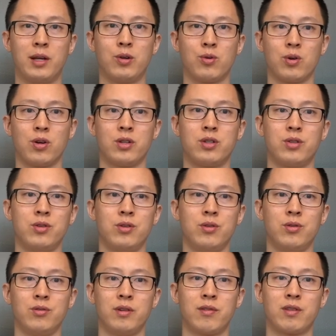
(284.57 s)
in order
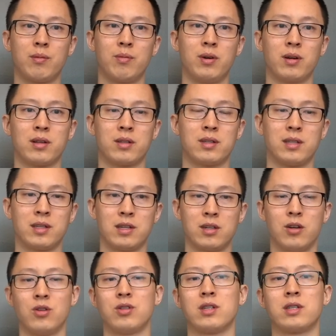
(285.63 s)
to lift the book since it
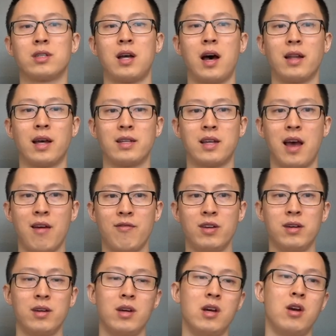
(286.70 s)
knows it's not as
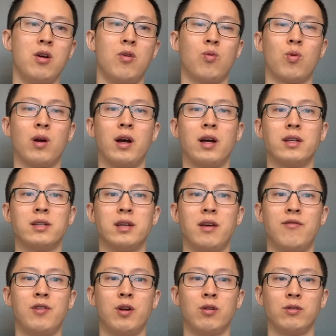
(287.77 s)
heavy. Whereas,
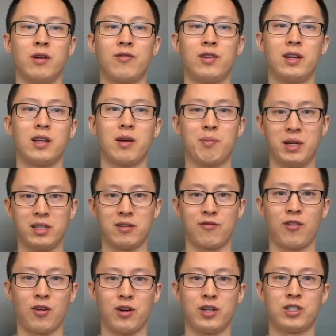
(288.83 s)
if you're lifting a piece of
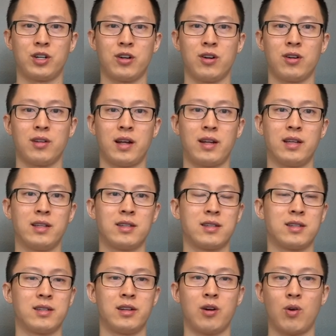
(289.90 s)
furniture that
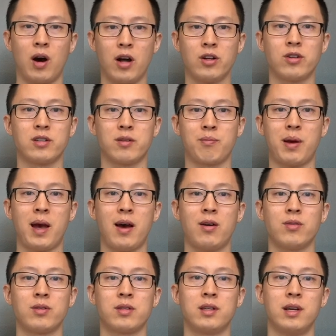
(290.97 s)
is, you know, hundreds of
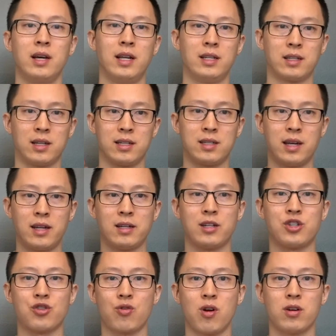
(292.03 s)
pounds, it's going to send a
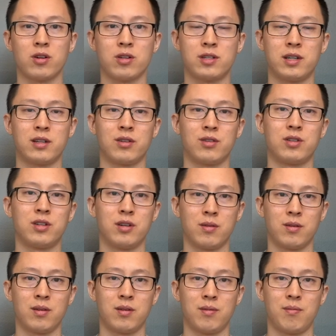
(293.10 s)
stronger signal to
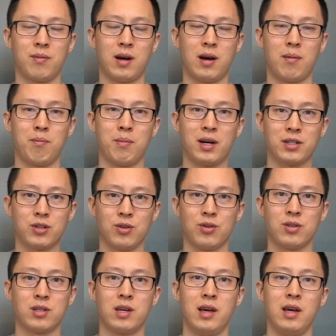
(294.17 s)
your
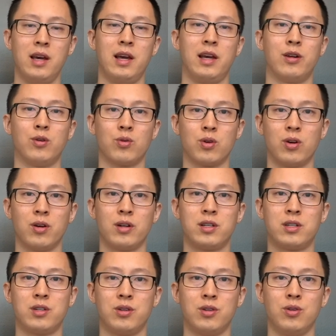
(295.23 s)
muscles in order
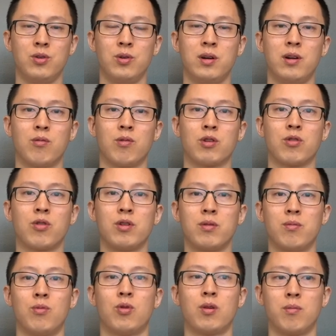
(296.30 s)
to
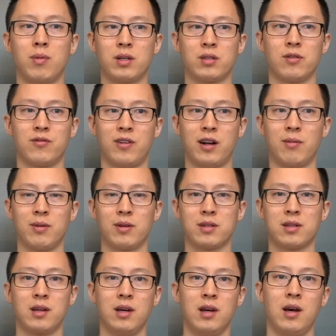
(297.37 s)
recruit more muscle
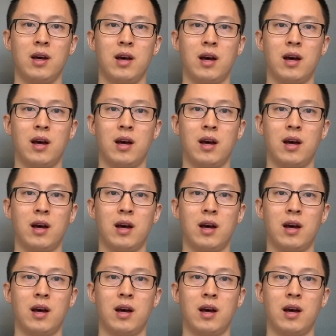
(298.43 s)
fibers.